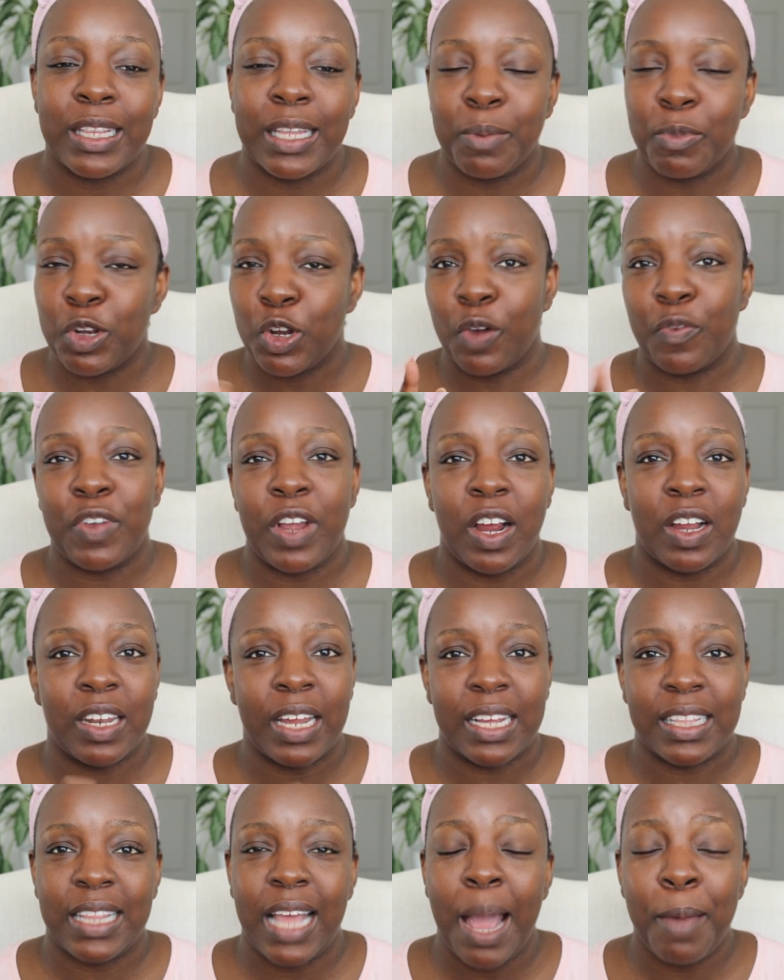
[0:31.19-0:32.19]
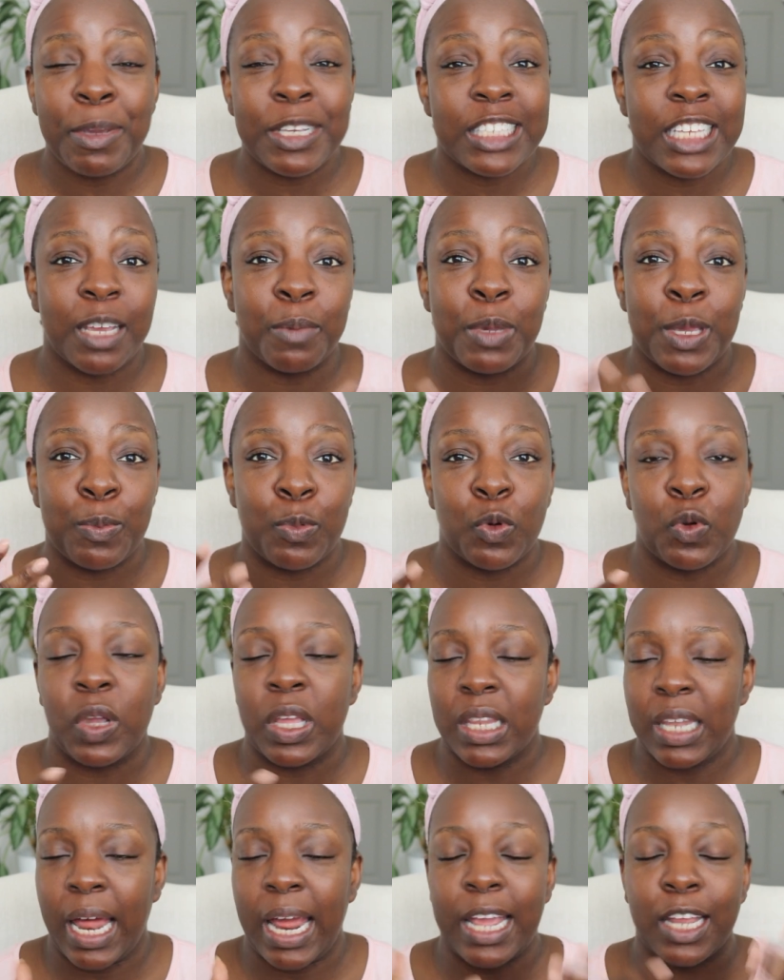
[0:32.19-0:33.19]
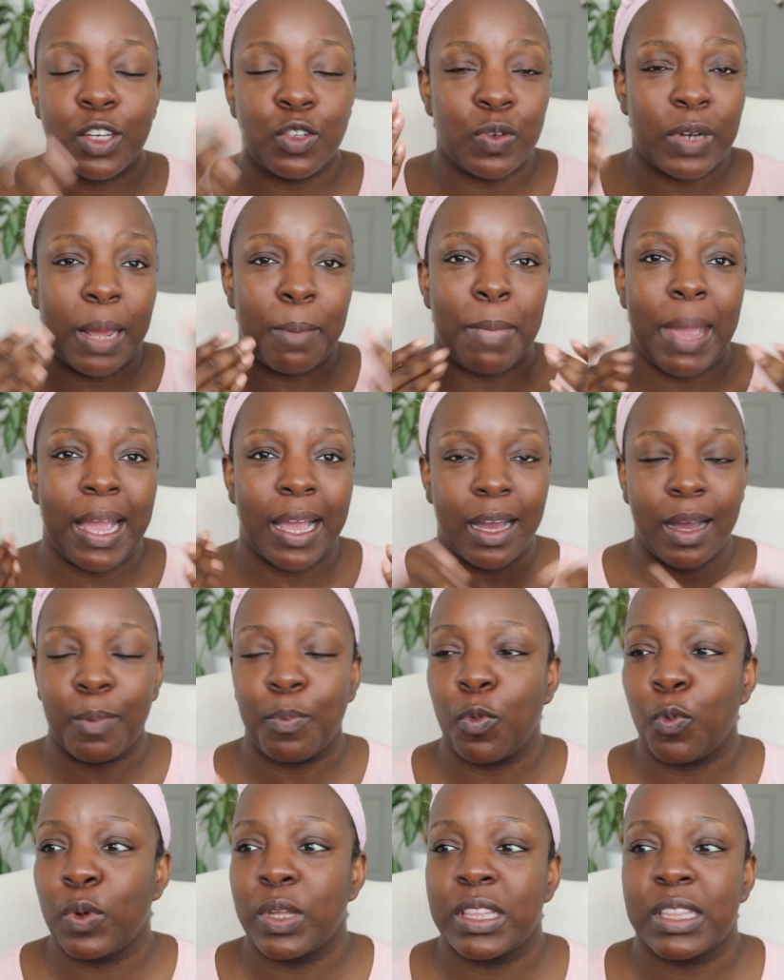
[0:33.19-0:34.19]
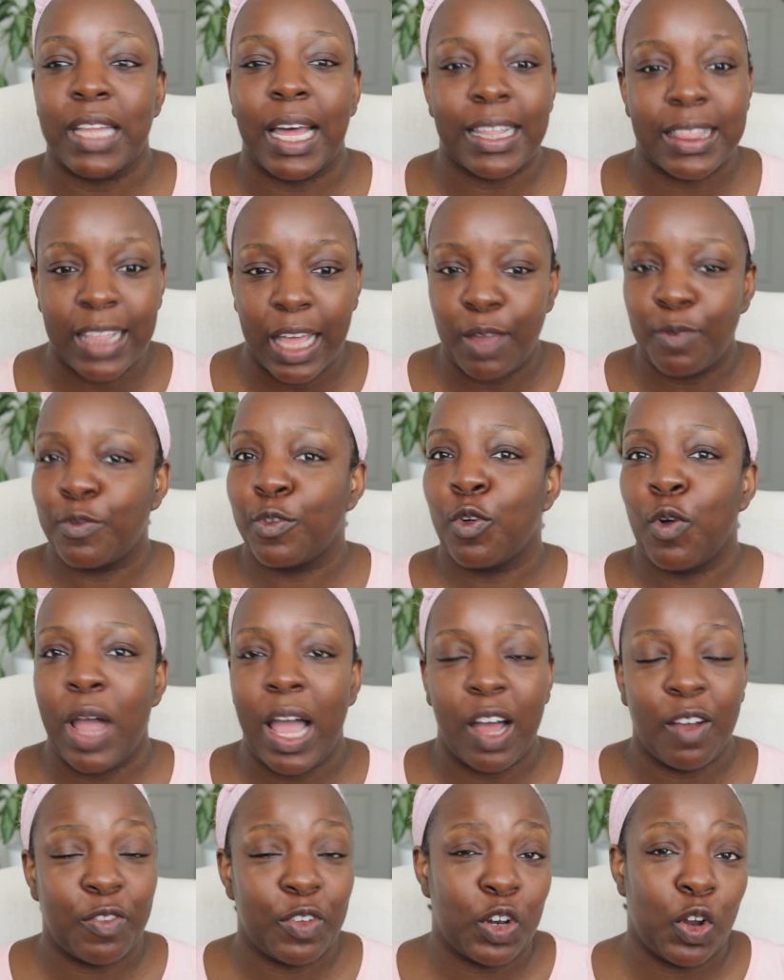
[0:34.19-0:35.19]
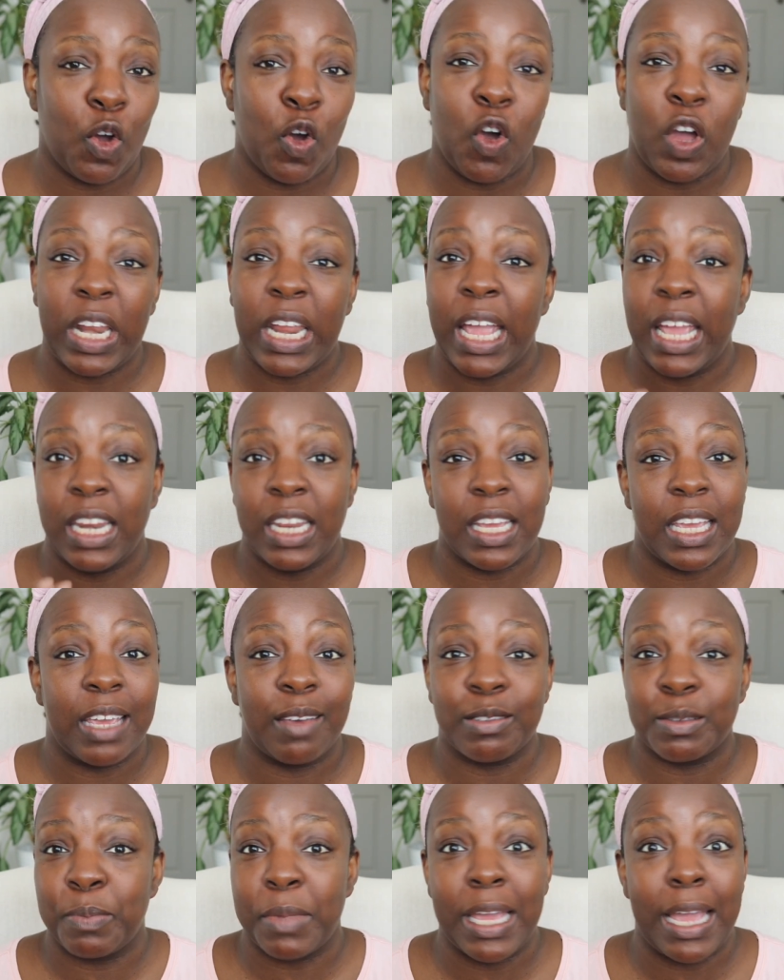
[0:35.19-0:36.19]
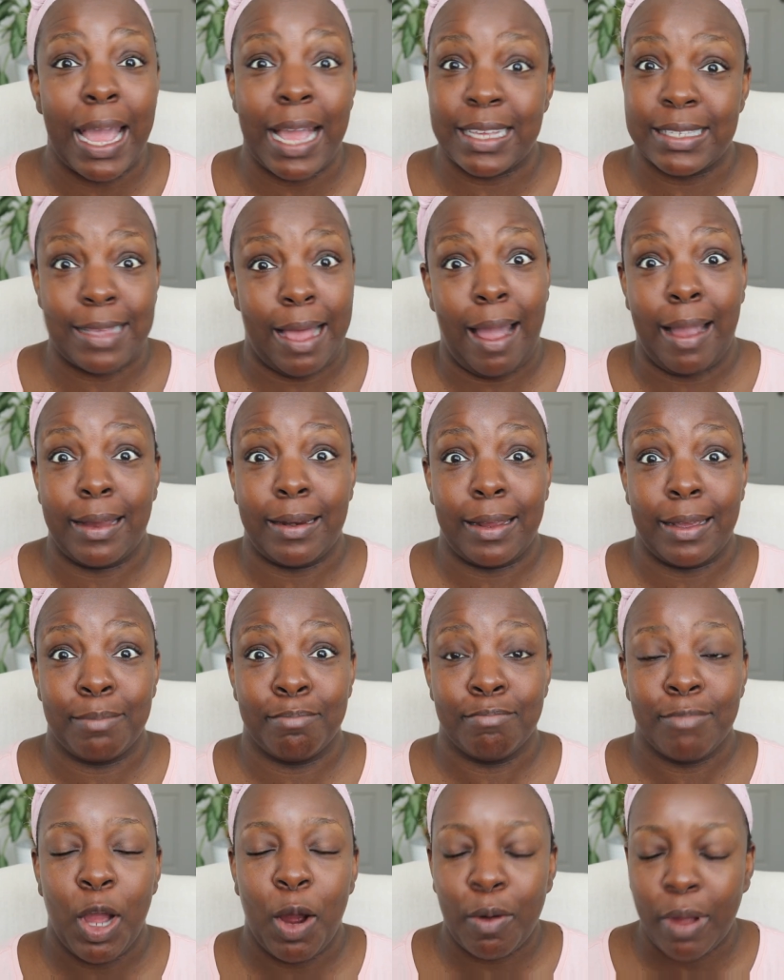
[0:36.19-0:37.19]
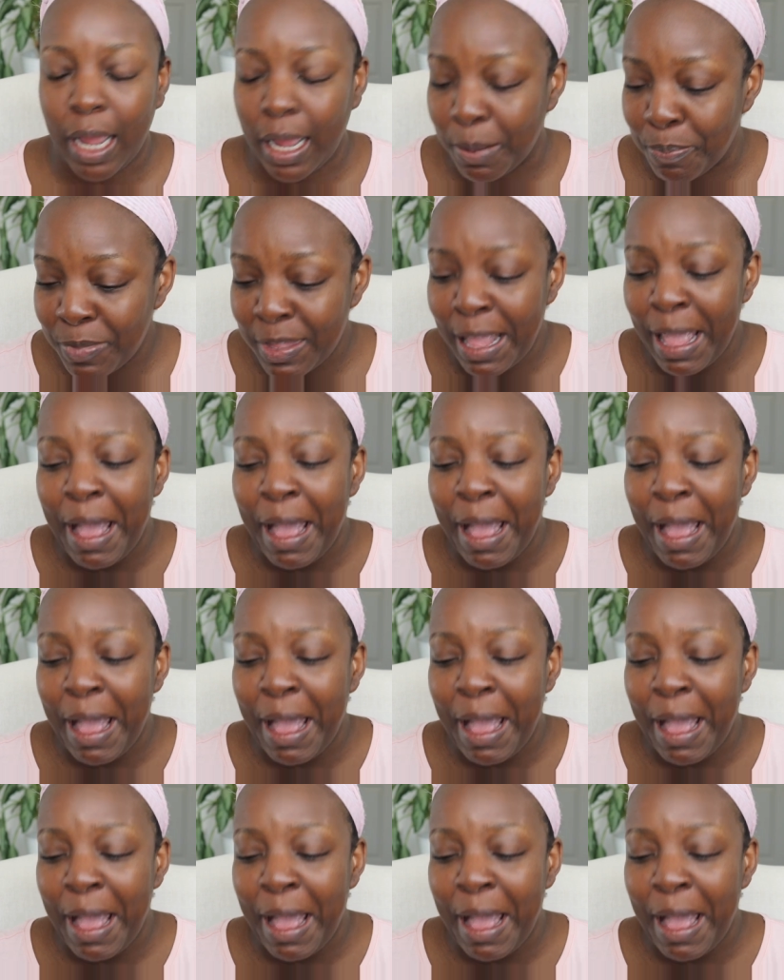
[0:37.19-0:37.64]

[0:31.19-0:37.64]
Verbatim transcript: Let me know if y'all like that. I be seeing people like do their makeup with like they full outfit on, and it gives me anxiety, okay?